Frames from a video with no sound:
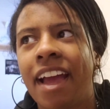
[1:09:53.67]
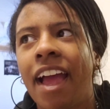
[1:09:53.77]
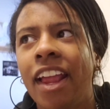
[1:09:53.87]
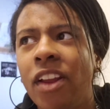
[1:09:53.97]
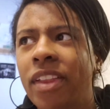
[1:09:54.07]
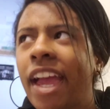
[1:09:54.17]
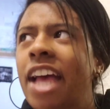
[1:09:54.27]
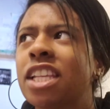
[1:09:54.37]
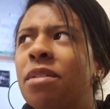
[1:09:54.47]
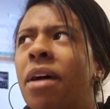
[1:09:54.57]

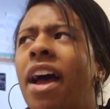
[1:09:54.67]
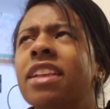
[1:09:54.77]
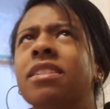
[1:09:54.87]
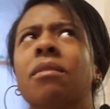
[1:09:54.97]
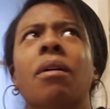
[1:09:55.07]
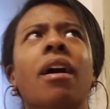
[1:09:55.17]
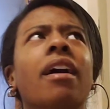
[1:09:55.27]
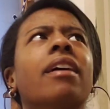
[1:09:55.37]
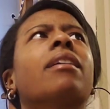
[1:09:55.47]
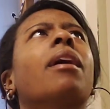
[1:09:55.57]
a
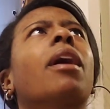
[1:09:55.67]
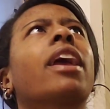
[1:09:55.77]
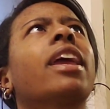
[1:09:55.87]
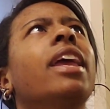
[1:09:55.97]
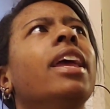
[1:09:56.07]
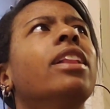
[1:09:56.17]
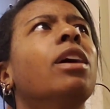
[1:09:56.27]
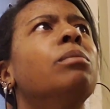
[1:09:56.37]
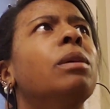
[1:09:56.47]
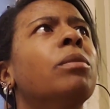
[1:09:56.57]
Key Club member, you
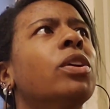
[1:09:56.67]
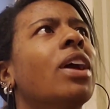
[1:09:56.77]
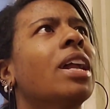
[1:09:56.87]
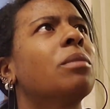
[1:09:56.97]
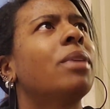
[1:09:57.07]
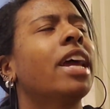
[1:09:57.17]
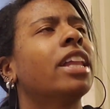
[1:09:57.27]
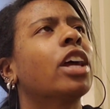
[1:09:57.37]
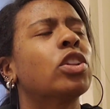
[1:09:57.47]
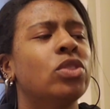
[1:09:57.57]
had to pay like
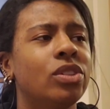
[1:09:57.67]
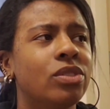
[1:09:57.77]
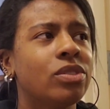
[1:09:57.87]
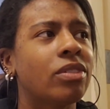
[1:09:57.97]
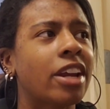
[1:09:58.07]
dues or whatever.